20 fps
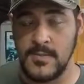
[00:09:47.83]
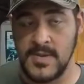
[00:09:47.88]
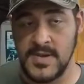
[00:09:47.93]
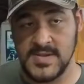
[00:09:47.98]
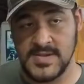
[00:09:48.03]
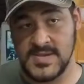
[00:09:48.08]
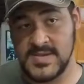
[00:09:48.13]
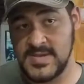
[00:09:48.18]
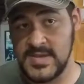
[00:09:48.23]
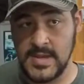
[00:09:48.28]

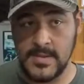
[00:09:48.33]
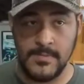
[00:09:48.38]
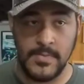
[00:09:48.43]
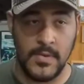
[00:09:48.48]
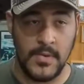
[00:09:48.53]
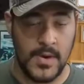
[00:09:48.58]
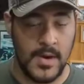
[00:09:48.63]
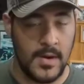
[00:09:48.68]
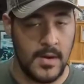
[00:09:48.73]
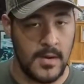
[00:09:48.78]
because the same
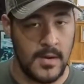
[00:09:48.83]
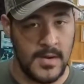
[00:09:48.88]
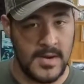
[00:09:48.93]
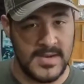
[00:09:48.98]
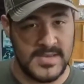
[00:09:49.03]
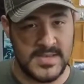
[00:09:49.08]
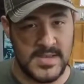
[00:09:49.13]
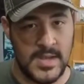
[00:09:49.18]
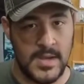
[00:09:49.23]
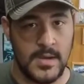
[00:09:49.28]
bolt carrier
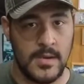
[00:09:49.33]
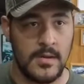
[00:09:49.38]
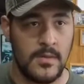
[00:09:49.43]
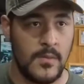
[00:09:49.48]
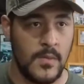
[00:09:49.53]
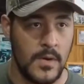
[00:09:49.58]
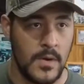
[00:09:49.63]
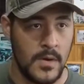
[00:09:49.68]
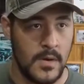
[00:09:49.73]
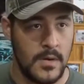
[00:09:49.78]
is not going
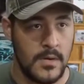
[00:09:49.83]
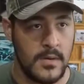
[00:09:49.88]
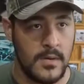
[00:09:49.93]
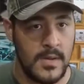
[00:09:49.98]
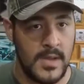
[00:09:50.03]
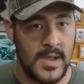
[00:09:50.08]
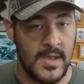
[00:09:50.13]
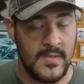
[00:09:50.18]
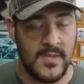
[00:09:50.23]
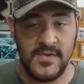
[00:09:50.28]
to work,
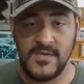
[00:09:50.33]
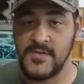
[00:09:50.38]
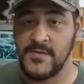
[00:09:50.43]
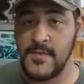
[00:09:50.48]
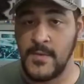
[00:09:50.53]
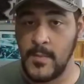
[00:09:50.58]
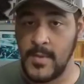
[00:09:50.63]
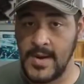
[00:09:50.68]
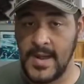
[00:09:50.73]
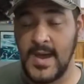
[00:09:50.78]
at least
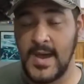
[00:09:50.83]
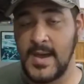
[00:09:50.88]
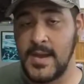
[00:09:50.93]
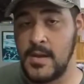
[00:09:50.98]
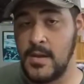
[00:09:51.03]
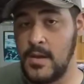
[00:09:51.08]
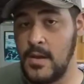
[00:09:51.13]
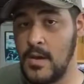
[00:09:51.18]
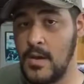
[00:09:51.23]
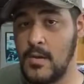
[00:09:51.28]
from what I
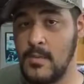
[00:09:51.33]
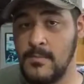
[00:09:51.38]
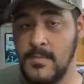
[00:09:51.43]
know.